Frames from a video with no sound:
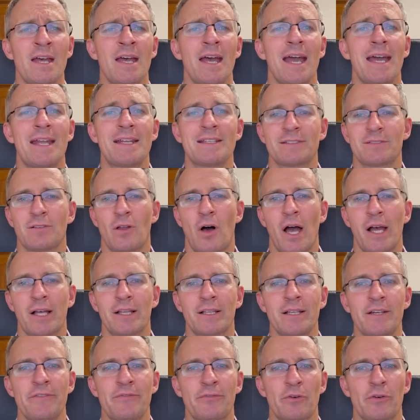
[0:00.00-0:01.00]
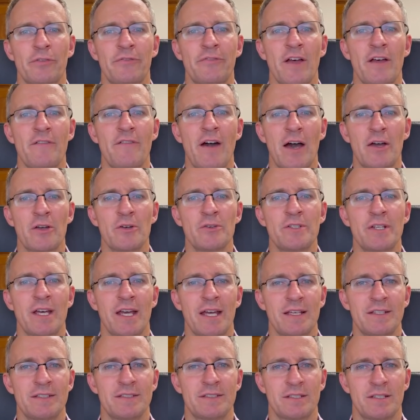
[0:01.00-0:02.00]
It is likely for a fair value
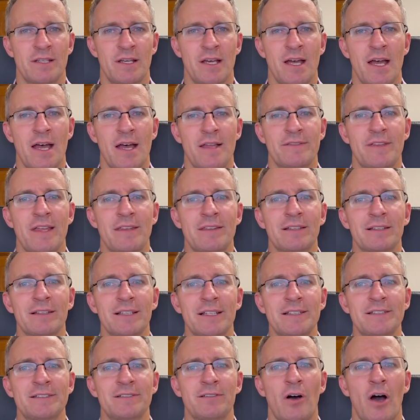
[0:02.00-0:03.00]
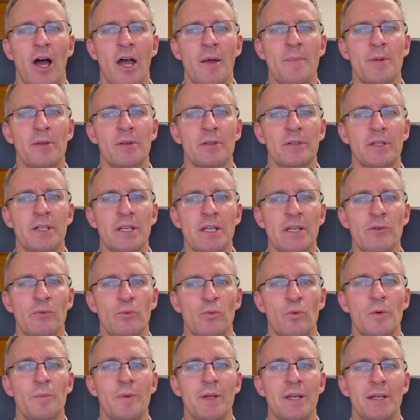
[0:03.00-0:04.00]
test that the lease liability
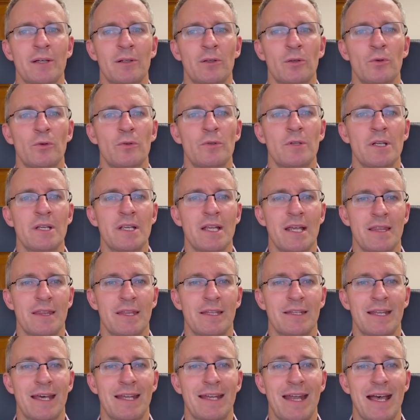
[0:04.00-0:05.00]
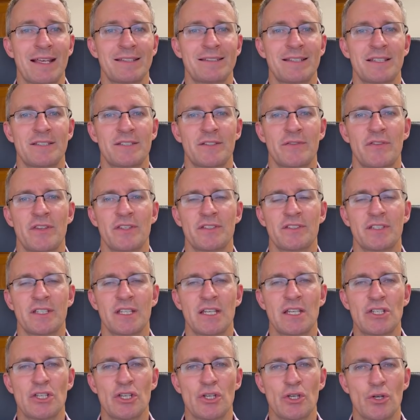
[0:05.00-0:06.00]
would be included in the net assets of the
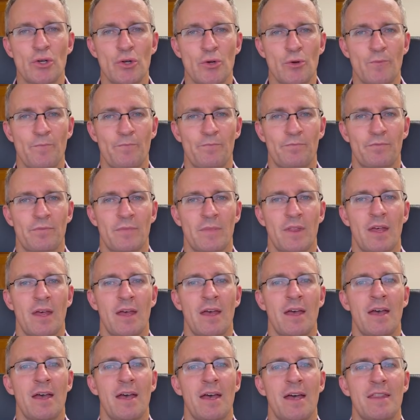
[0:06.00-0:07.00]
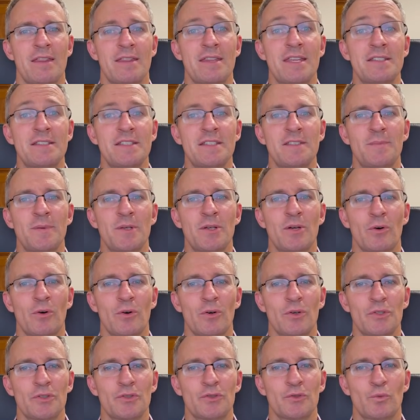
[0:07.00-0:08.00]
CGU. This is
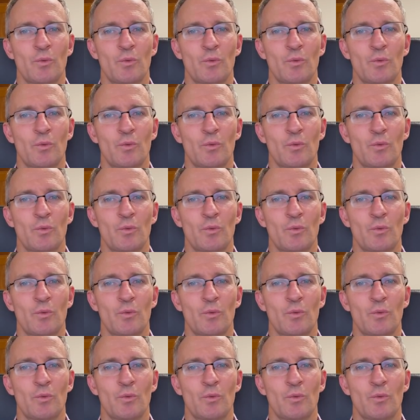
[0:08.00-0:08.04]
because